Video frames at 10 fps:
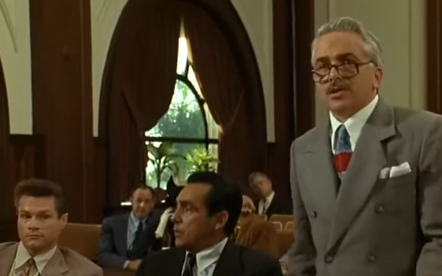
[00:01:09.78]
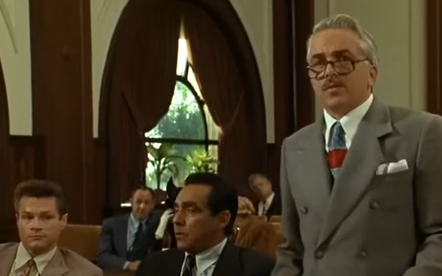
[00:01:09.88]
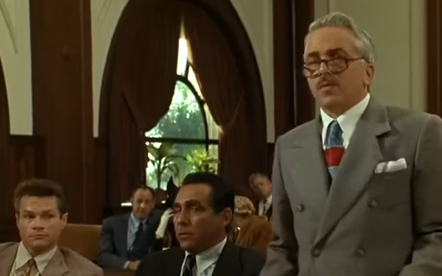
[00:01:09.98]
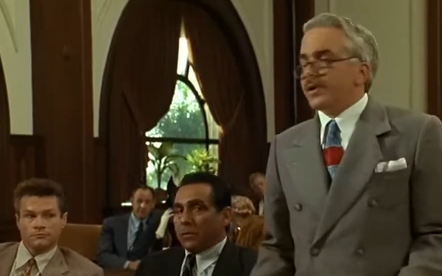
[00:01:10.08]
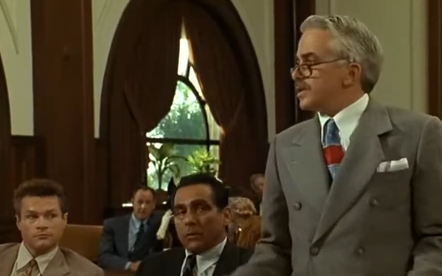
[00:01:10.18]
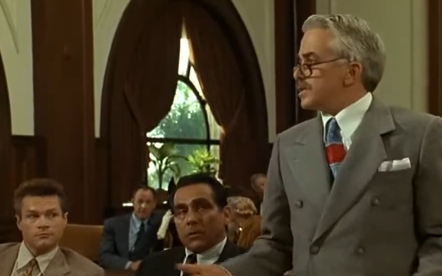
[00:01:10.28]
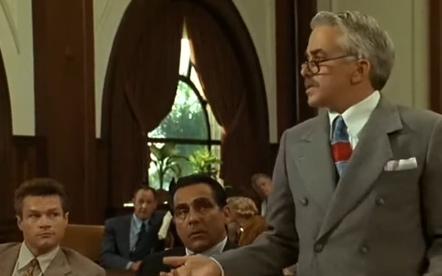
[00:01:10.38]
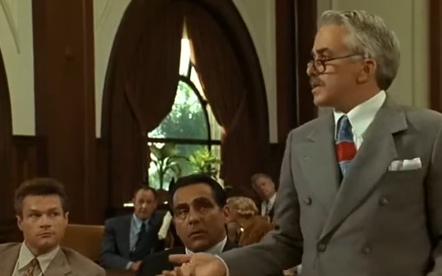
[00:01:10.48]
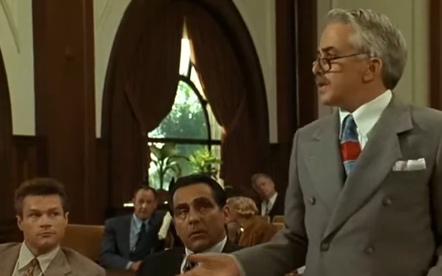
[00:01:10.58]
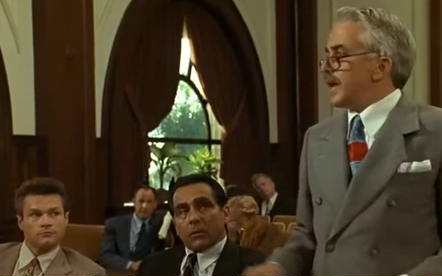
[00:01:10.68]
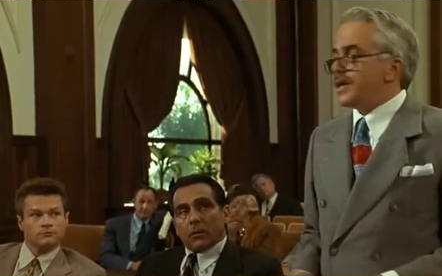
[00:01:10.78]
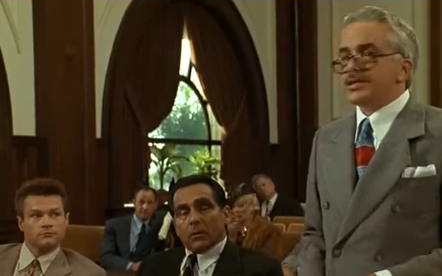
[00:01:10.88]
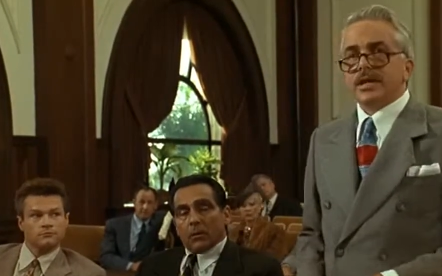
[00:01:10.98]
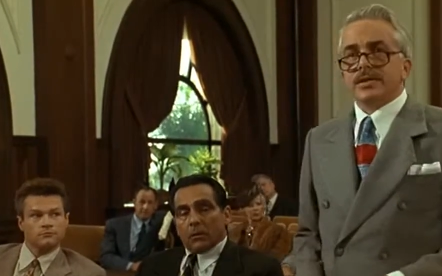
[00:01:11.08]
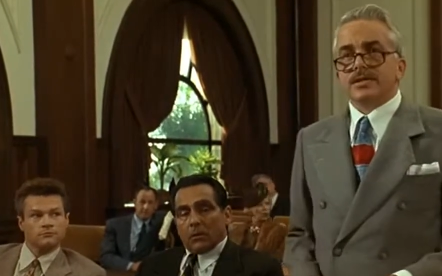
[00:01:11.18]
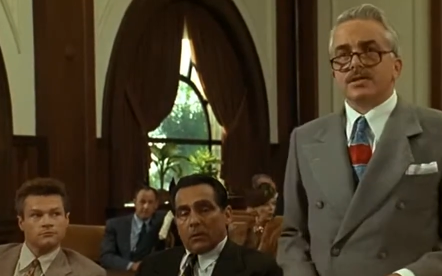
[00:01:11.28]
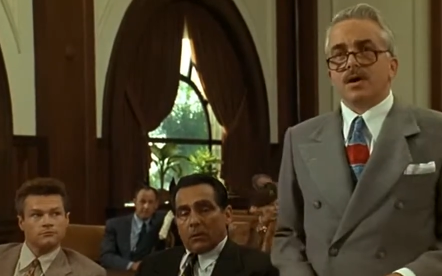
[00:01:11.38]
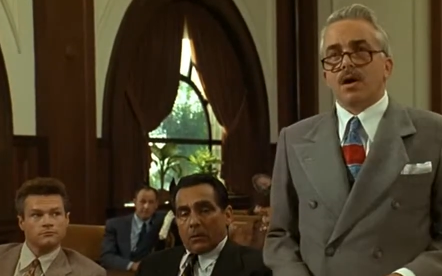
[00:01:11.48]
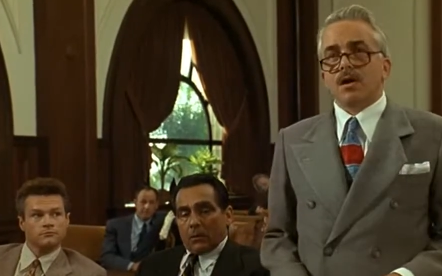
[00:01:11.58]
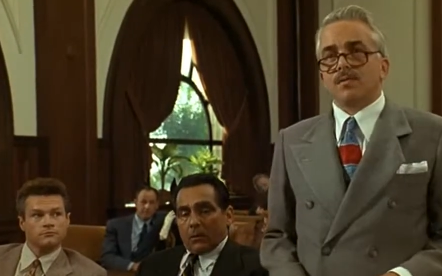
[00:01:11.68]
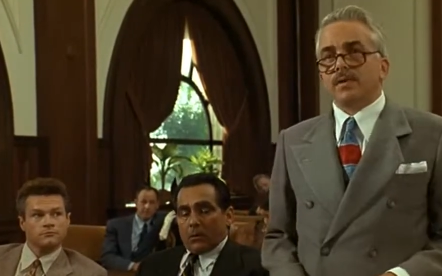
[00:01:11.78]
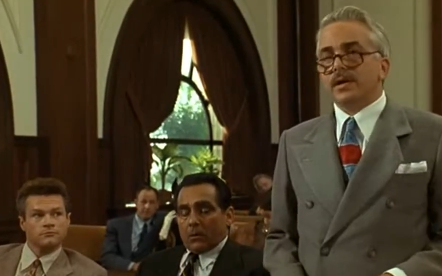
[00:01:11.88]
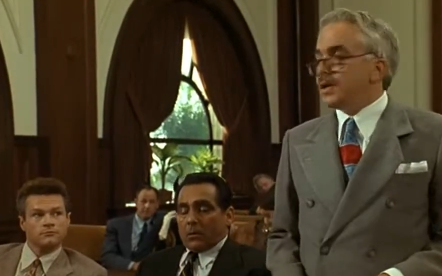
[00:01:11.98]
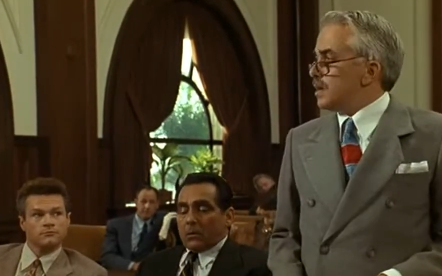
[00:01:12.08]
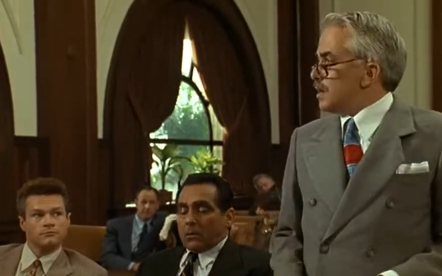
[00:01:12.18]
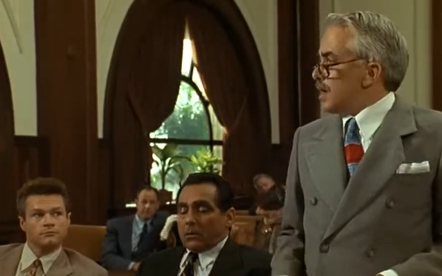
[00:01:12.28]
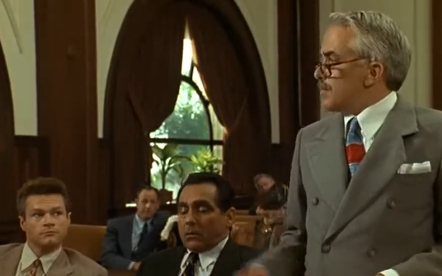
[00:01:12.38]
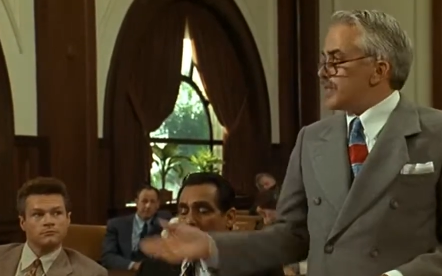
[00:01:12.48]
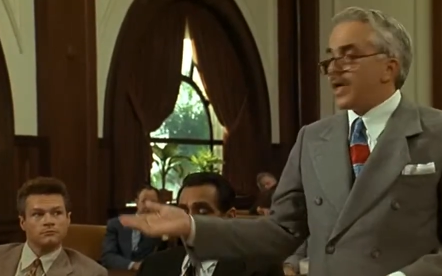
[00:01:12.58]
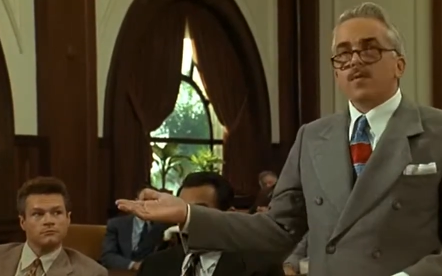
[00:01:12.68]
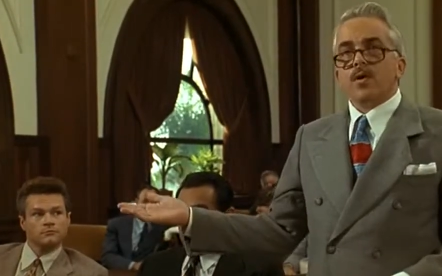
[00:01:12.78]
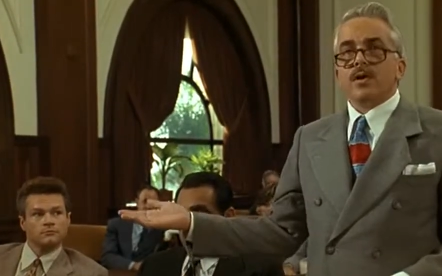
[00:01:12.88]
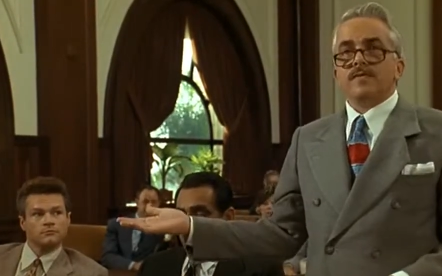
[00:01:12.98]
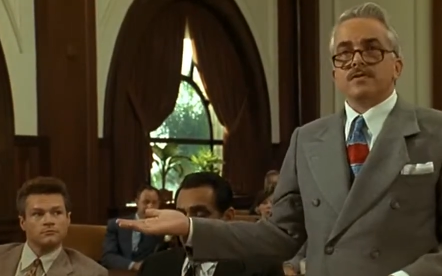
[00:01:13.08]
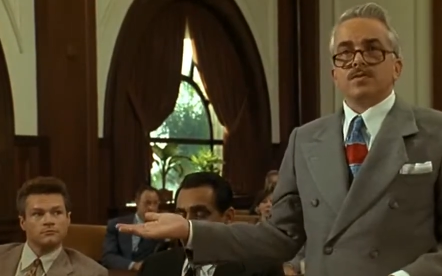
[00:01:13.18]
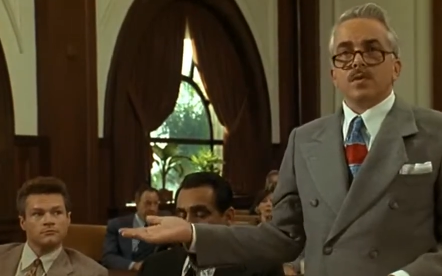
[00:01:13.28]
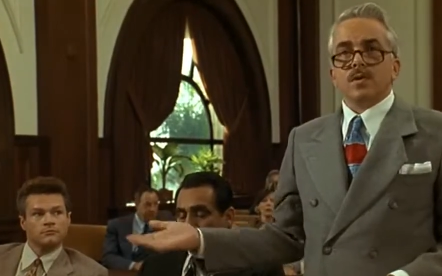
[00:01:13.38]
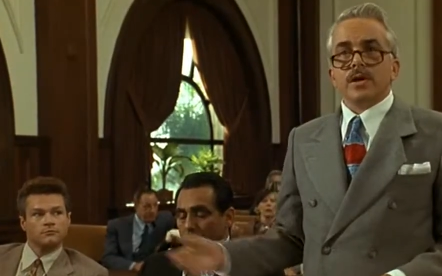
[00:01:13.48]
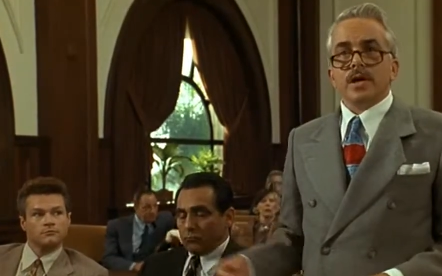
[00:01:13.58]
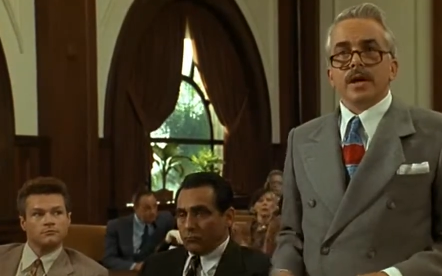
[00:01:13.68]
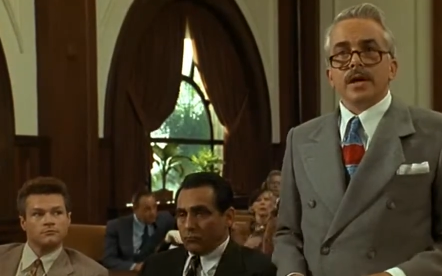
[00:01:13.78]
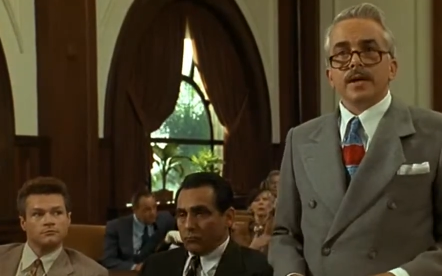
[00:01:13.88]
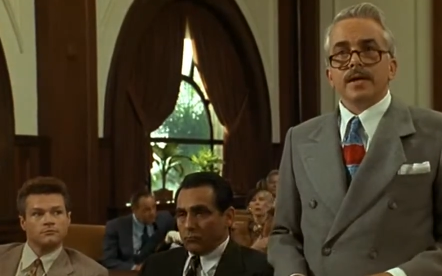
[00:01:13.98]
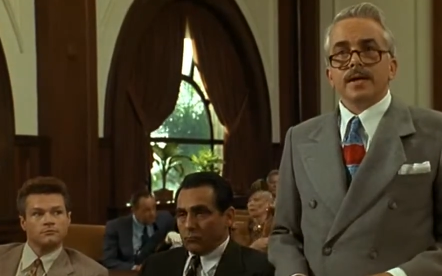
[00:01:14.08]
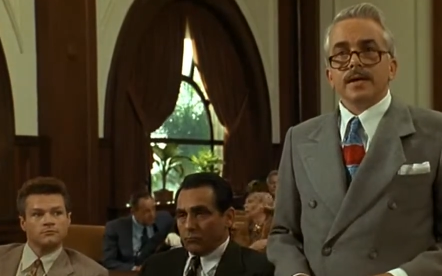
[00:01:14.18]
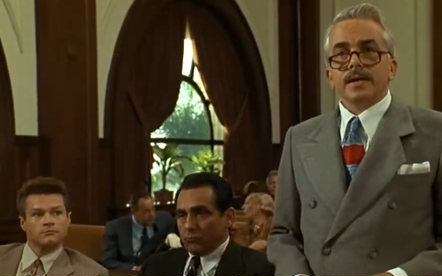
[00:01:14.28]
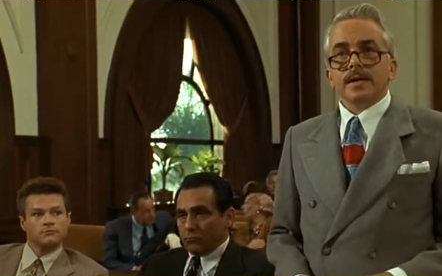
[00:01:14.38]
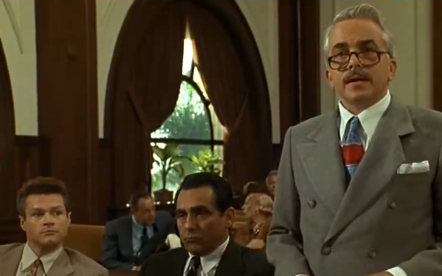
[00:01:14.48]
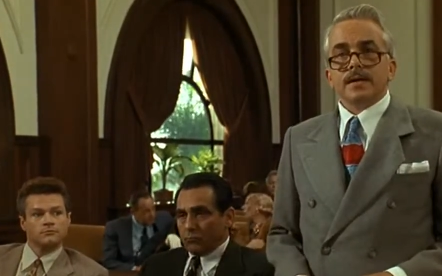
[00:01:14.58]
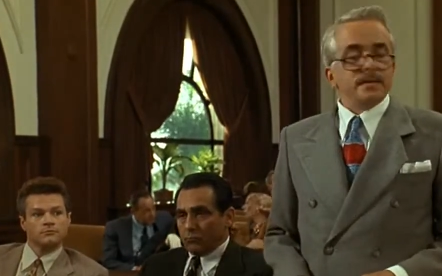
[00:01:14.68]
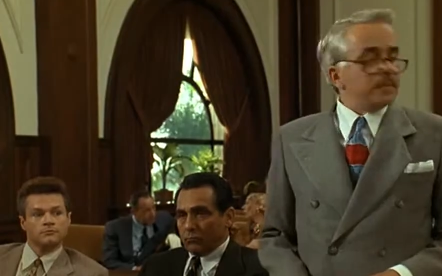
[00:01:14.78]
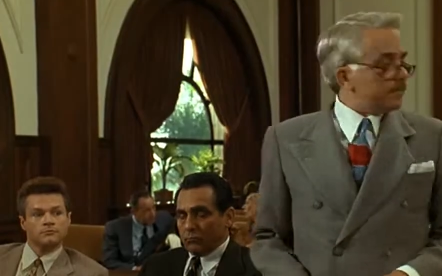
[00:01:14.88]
Speaker 1: to the witnesses engaging in this colloquy. I mean, they weren't even sworn in. I might add, Your